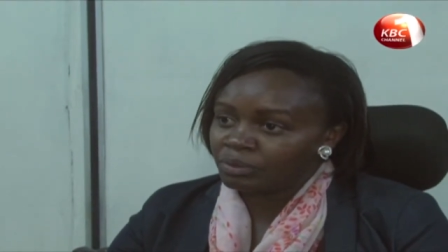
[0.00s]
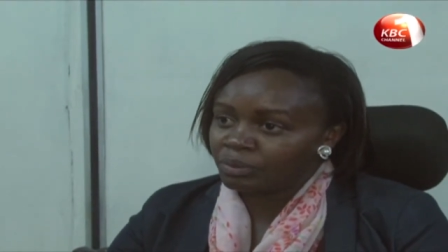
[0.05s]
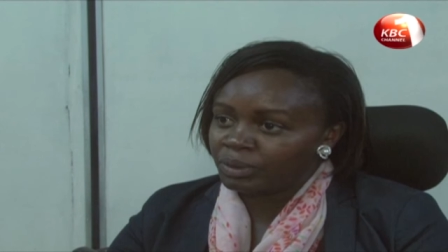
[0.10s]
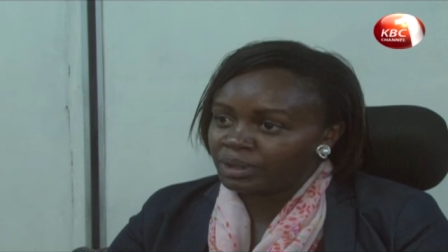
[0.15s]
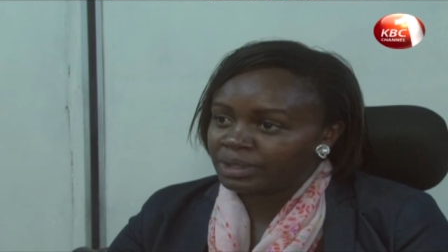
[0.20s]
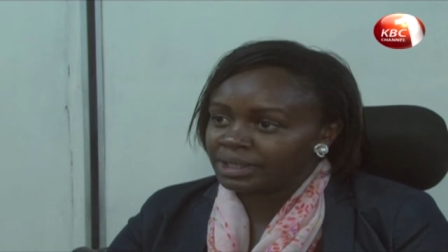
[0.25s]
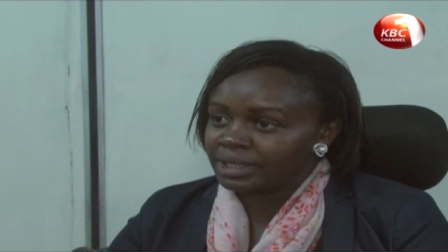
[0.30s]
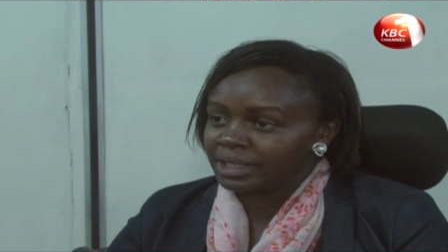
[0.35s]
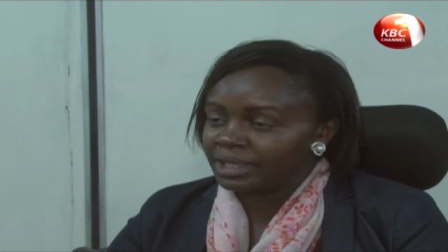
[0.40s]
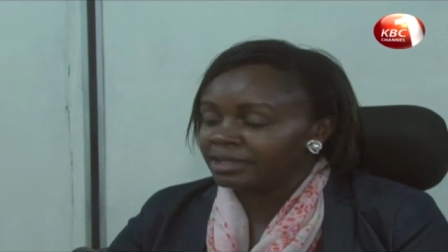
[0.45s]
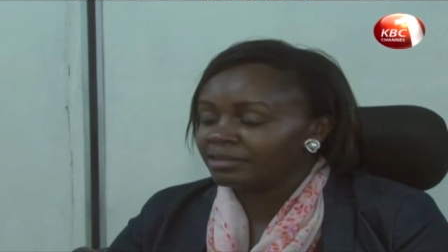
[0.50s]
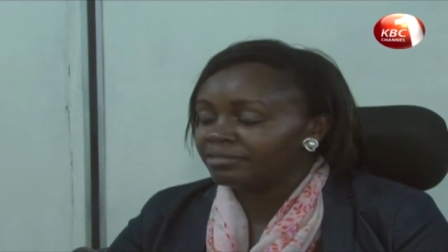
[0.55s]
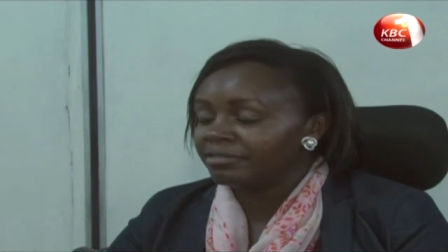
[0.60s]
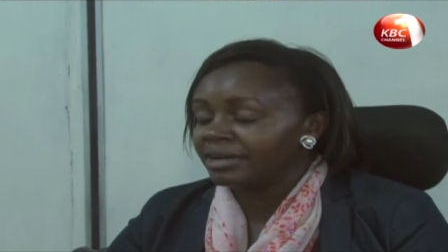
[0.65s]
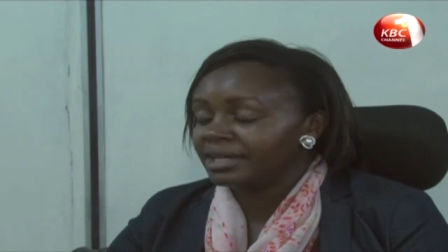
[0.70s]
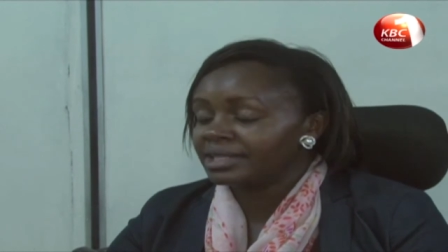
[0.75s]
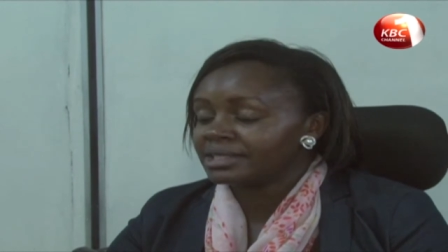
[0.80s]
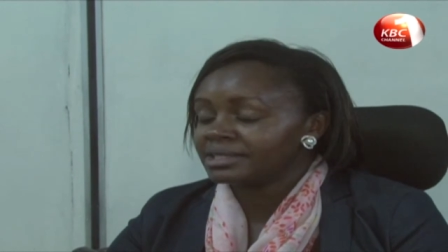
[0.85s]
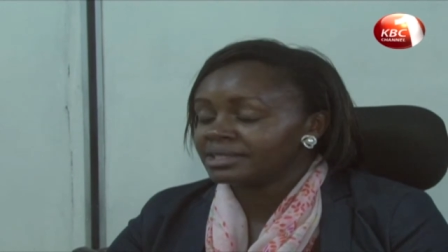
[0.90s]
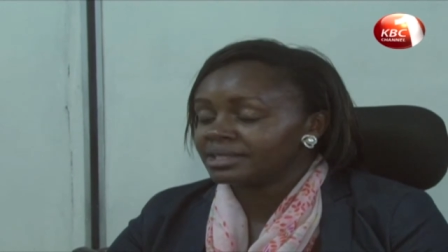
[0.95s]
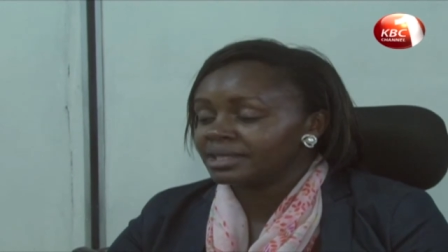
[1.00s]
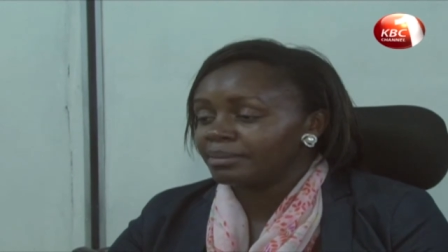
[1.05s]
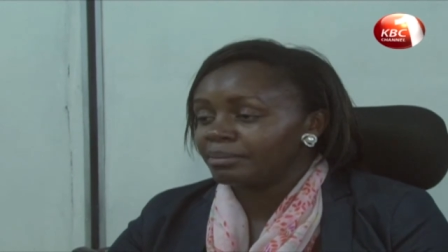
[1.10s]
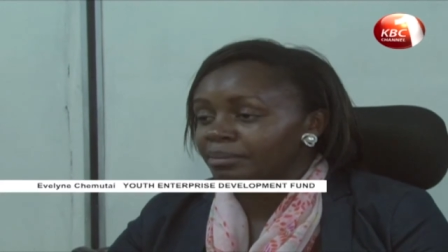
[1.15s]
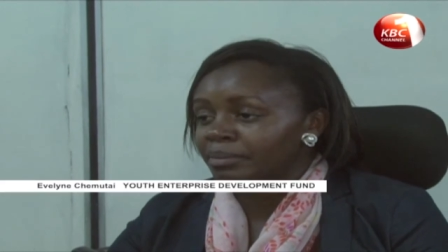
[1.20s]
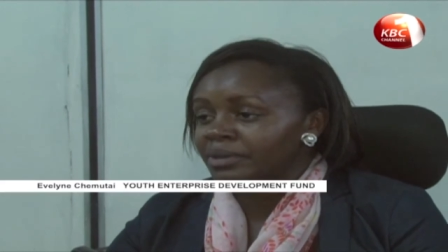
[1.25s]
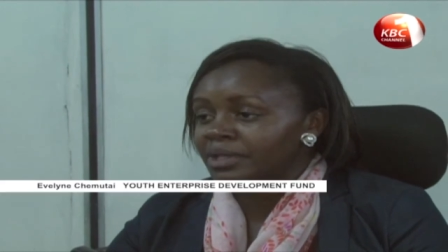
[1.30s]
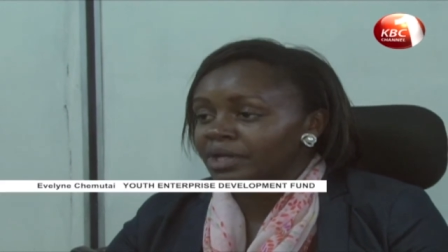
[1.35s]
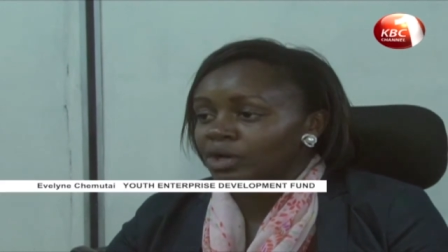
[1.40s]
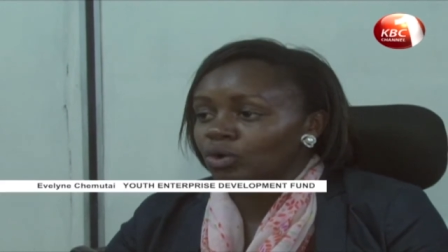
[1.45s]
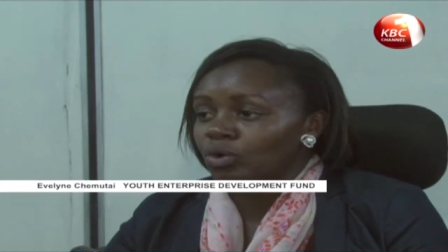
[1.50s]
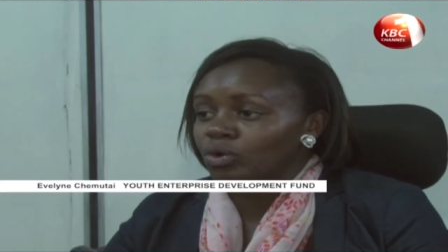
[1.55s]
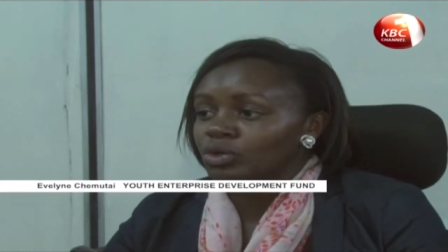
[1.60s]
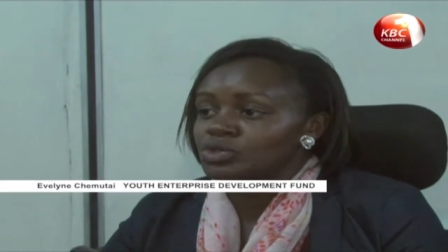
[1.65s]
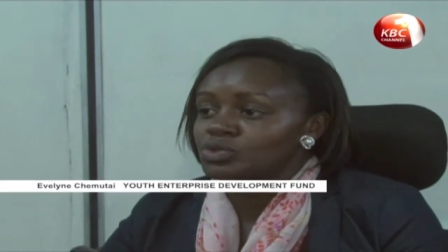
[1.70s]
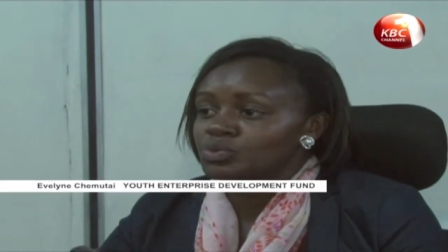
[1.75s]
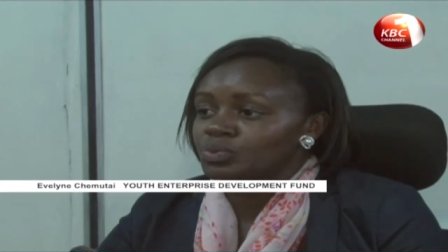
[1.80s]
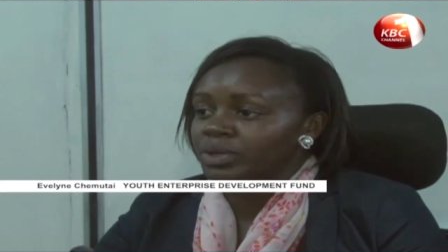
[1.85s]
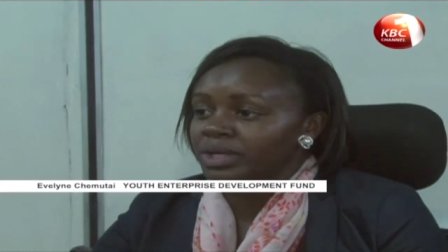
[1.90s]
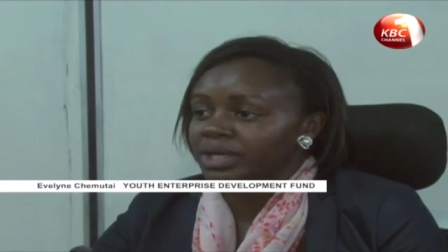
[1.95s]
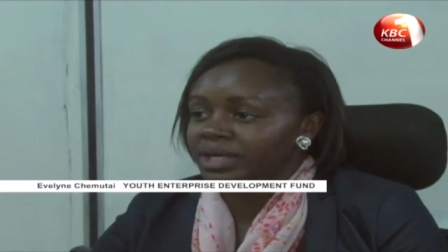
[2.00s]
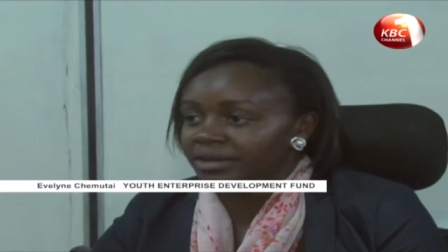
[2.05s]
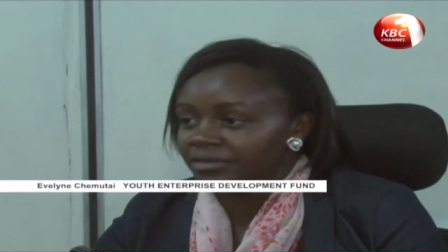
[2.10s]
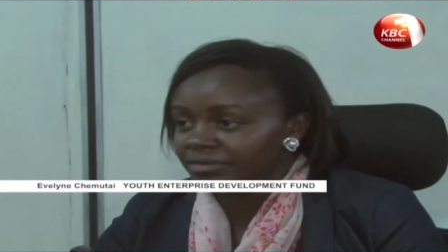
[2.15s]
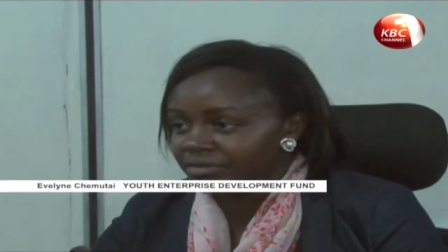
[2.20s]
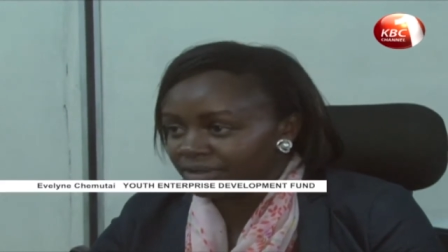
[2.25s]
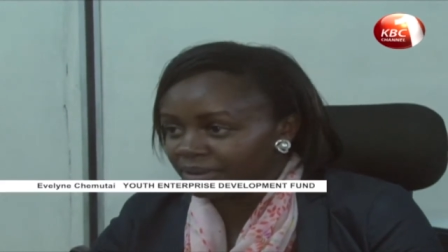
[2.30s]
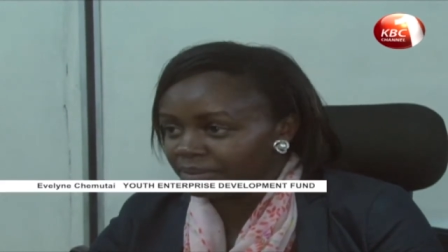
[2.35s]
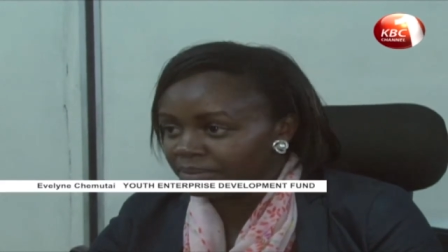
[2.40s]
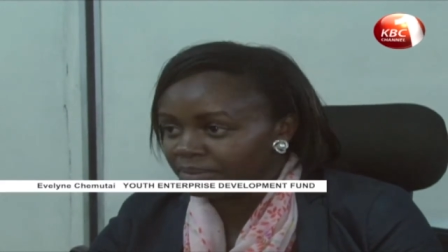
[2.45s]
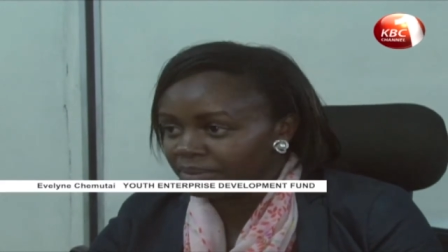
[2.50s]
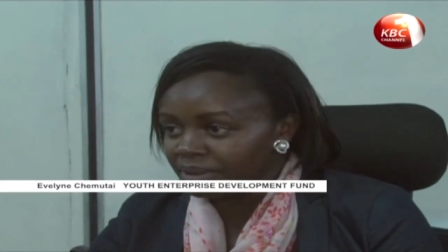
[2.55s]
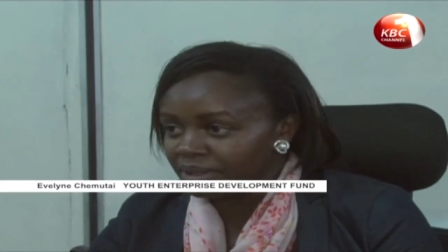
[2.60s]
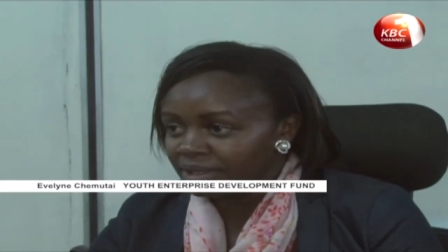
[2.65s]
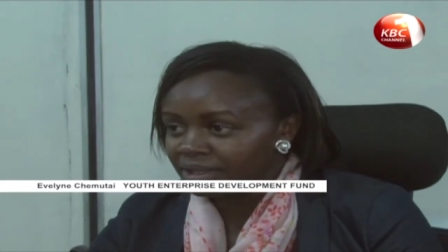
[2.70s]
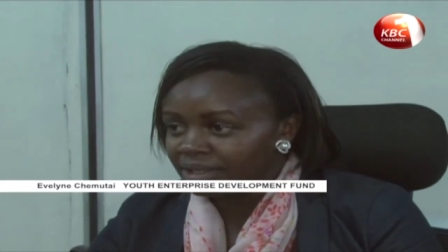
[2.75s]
when they invest the, the loans we give them,